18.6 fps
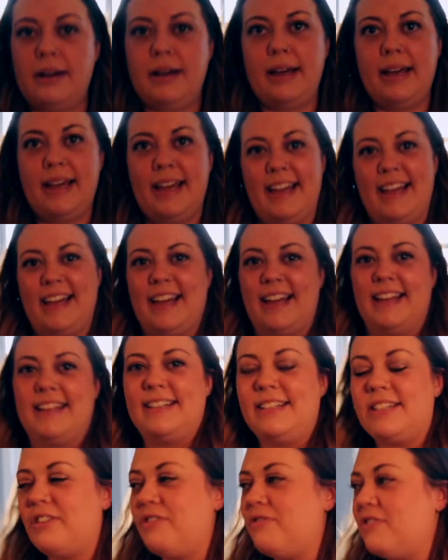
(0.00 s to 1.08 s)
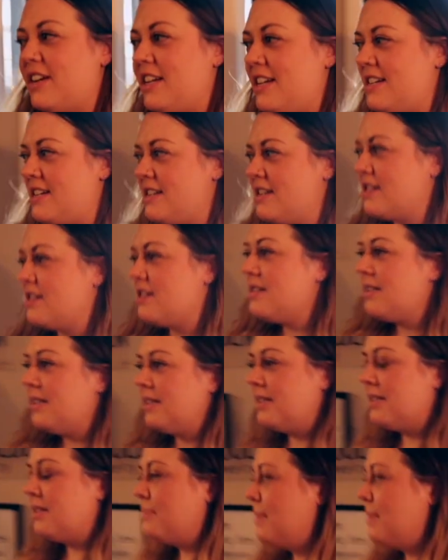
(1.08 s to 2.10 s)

And over here, this is